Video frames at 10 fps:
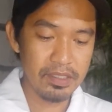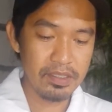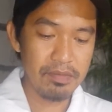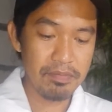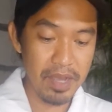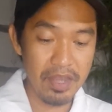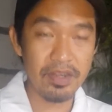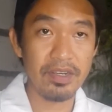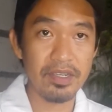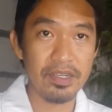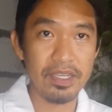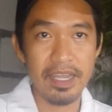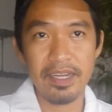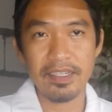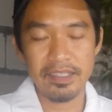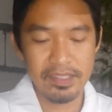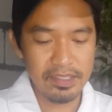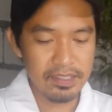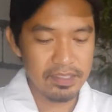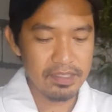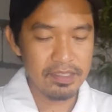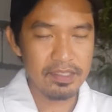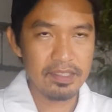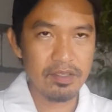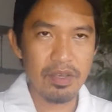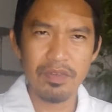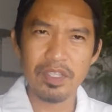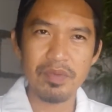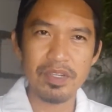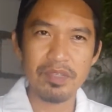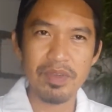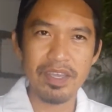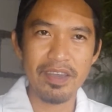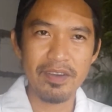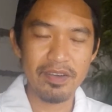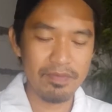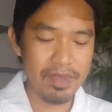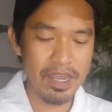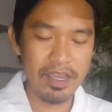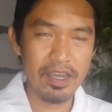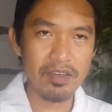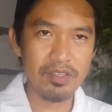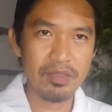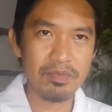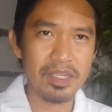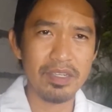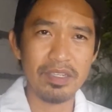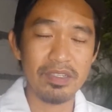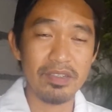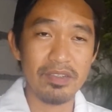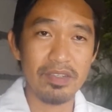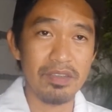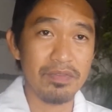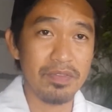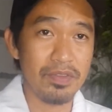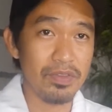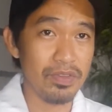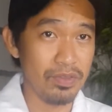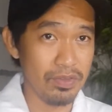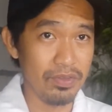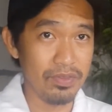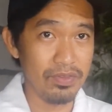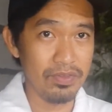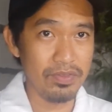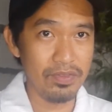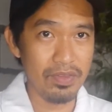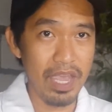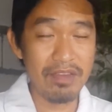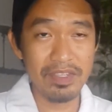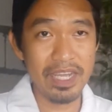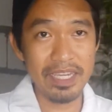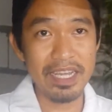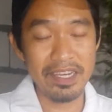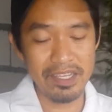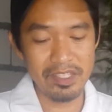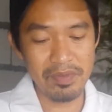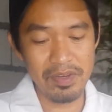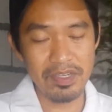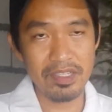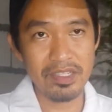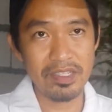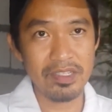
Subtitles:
buyer. Yeah. So I've experienced buying a house, but if you haven't had any experience